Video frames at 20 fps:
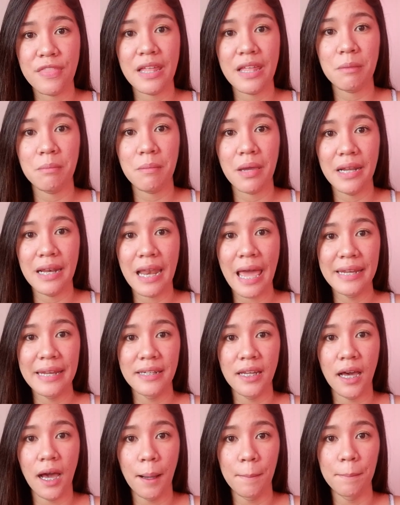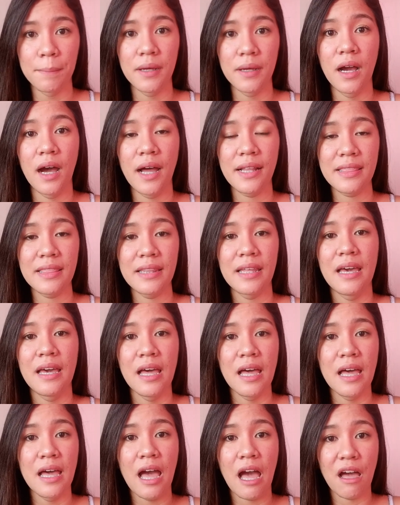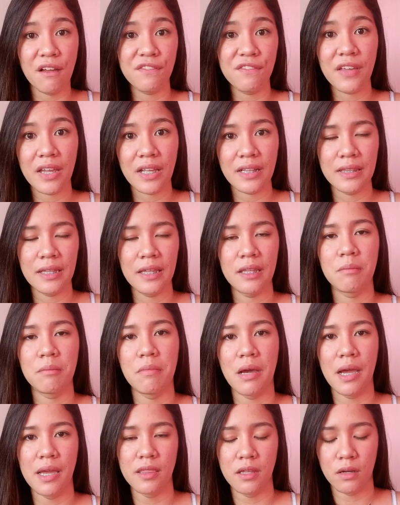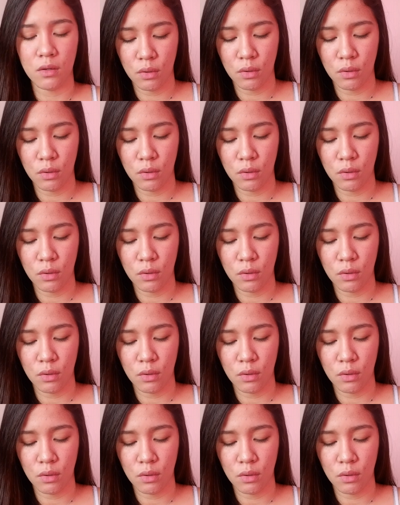that my lineup got affected by the